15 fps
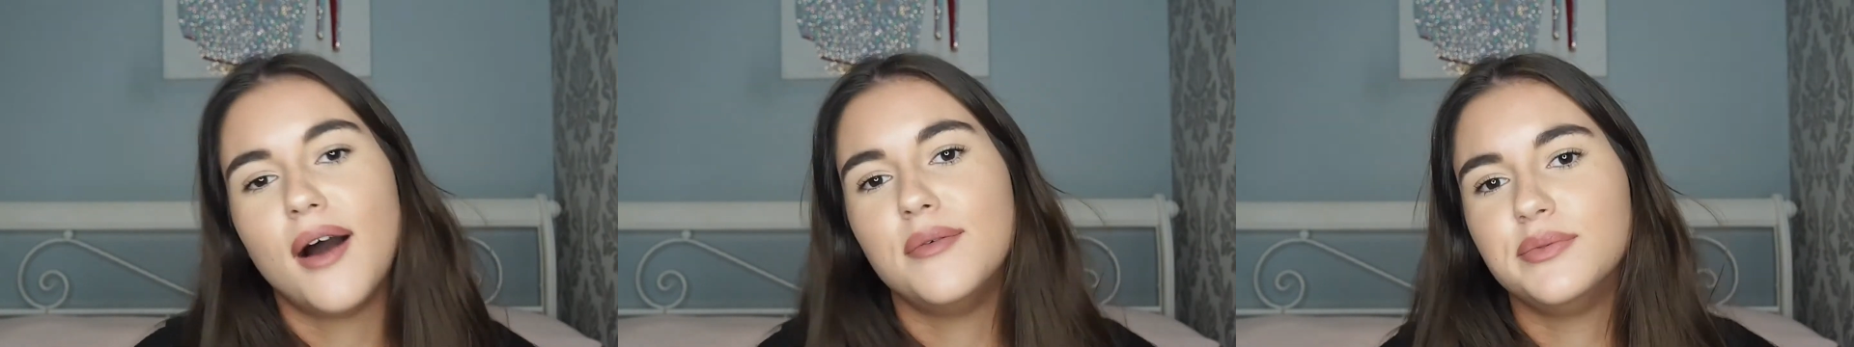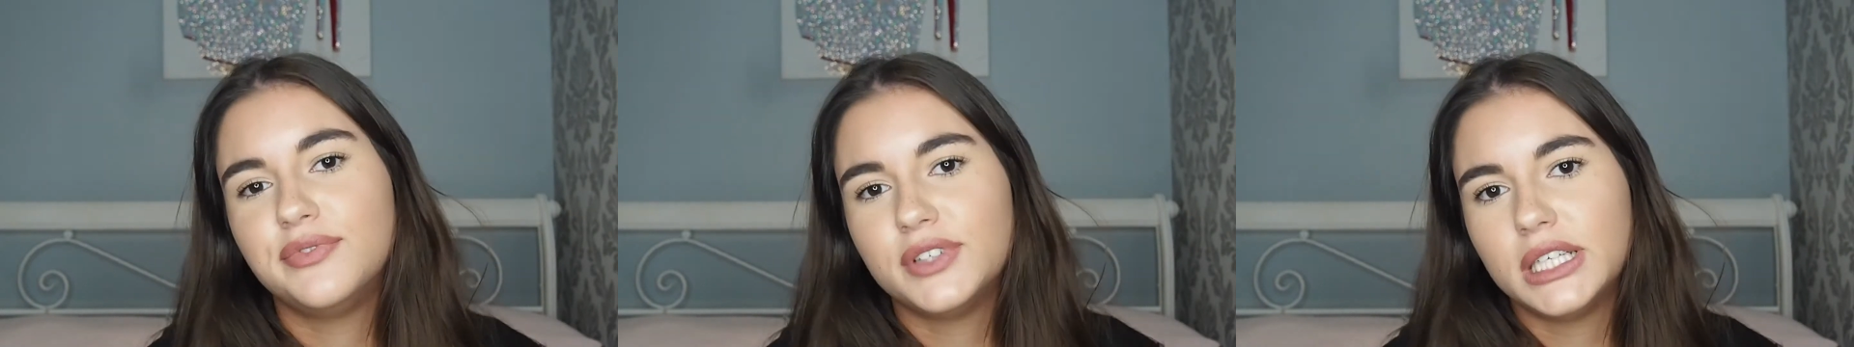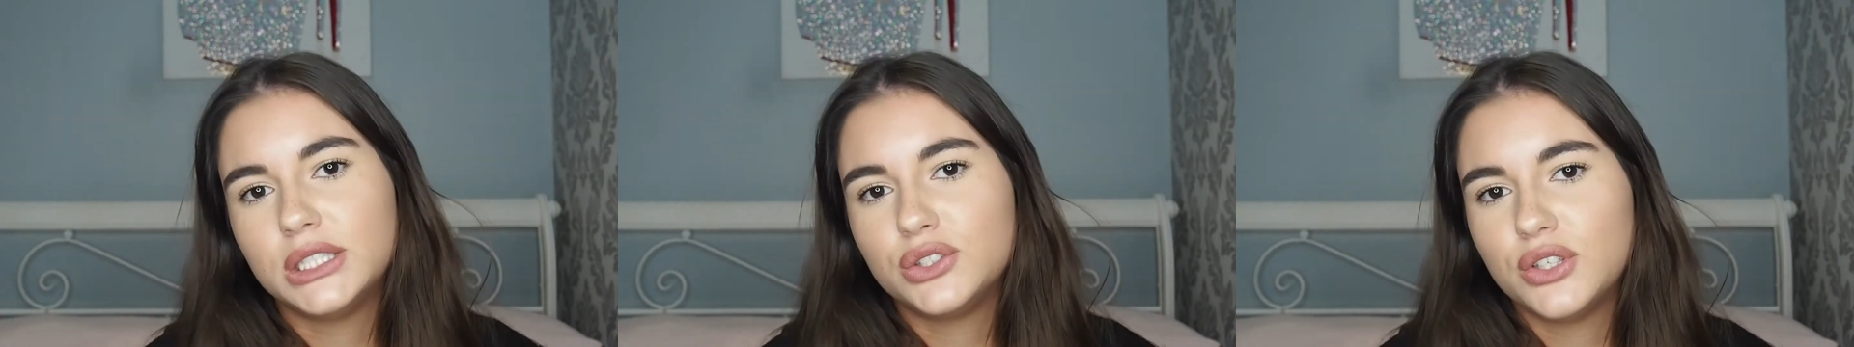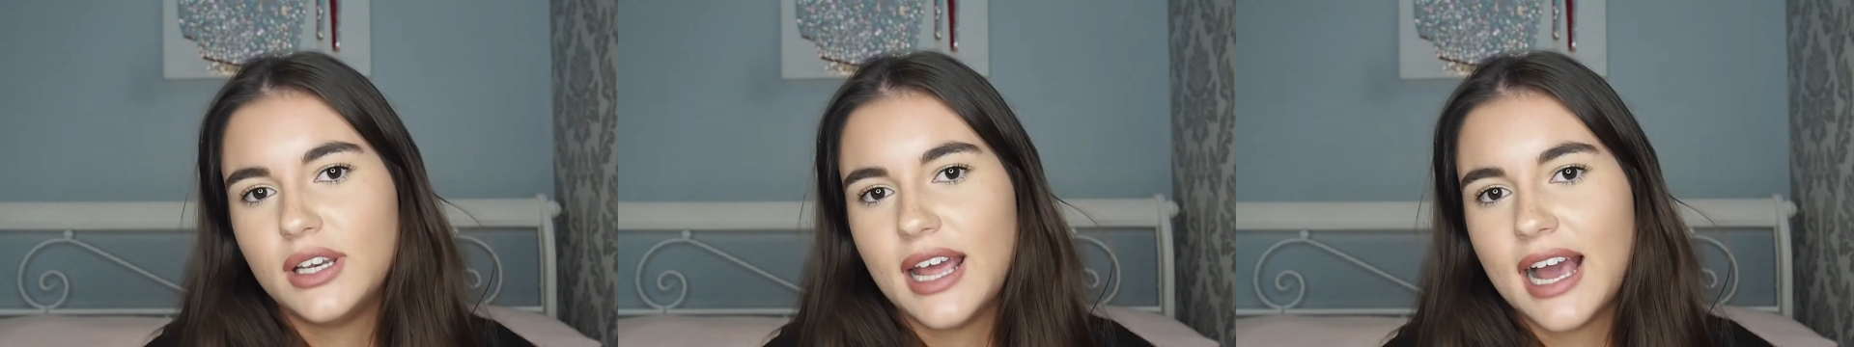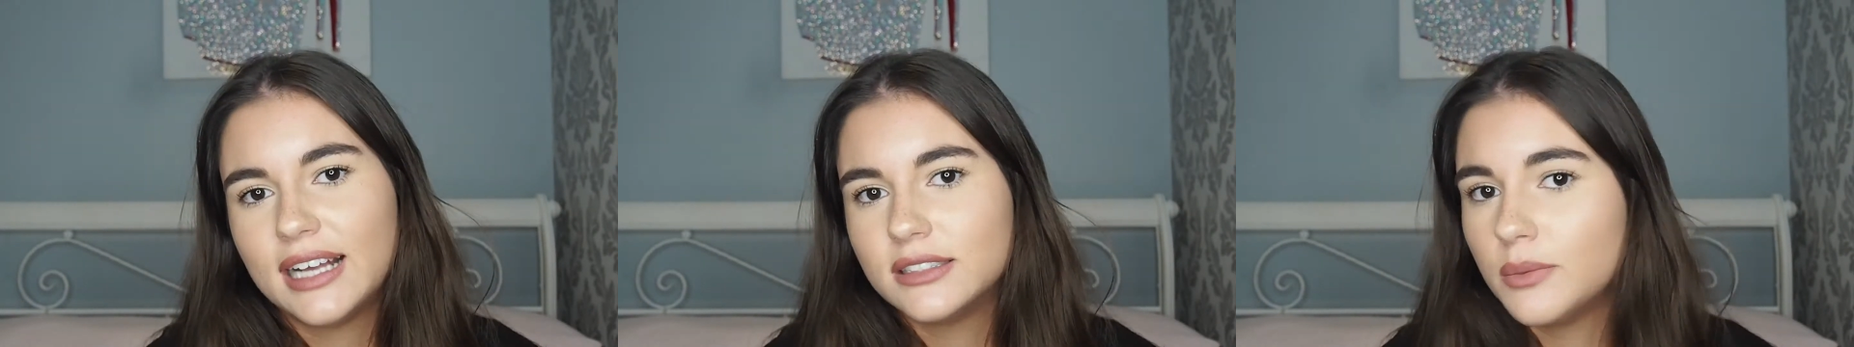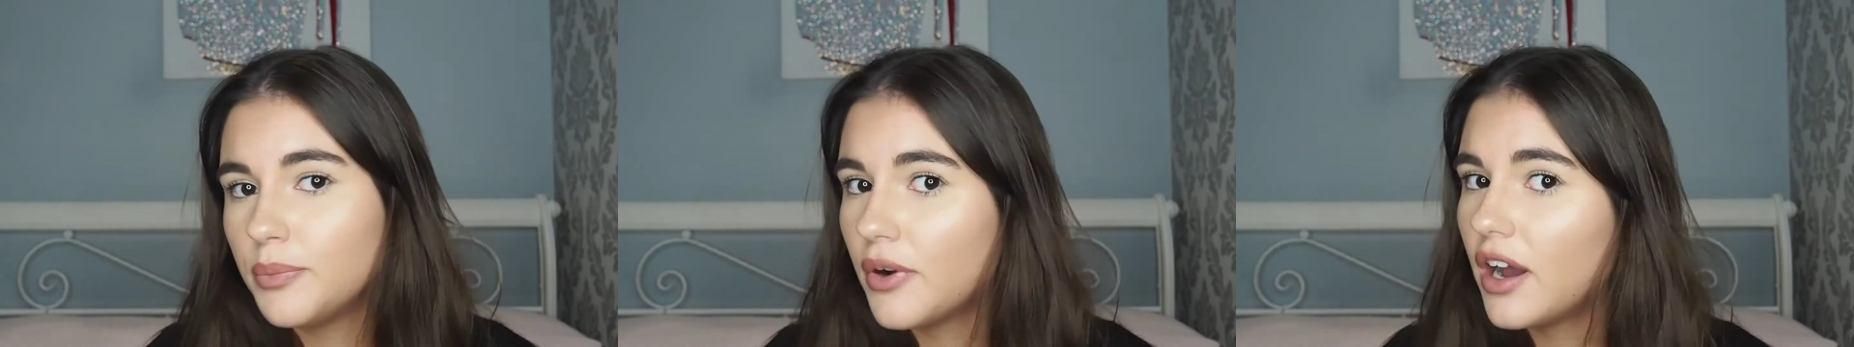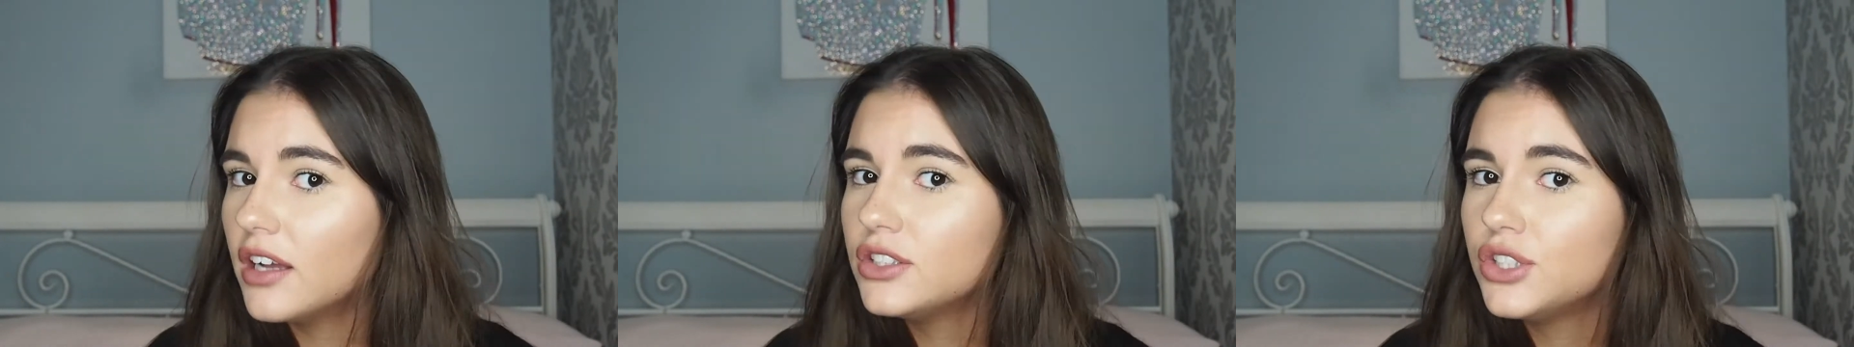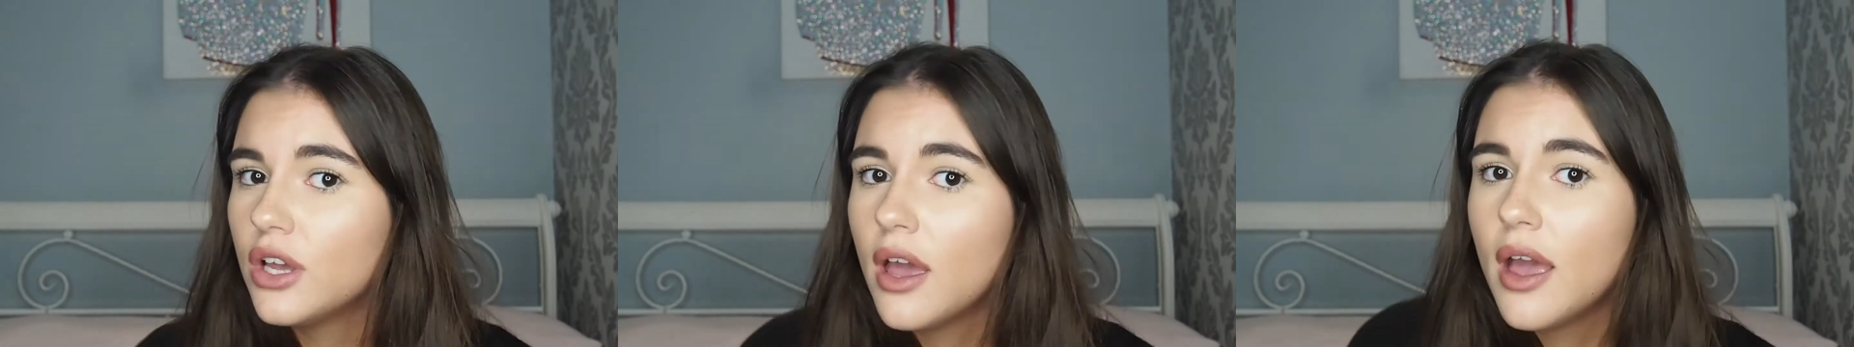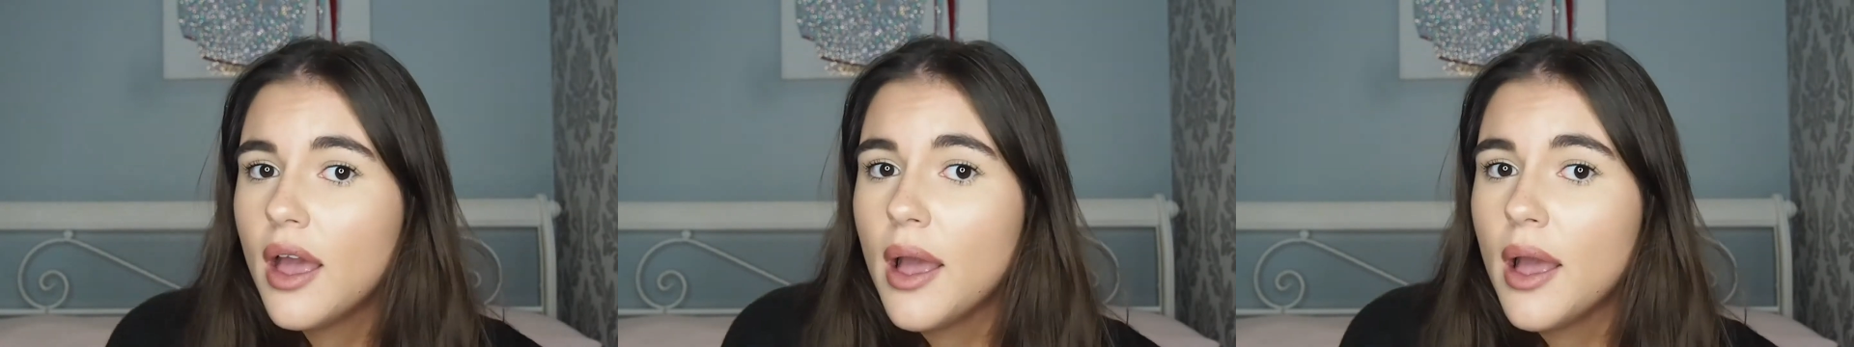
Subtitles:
I'm featuring it as a brush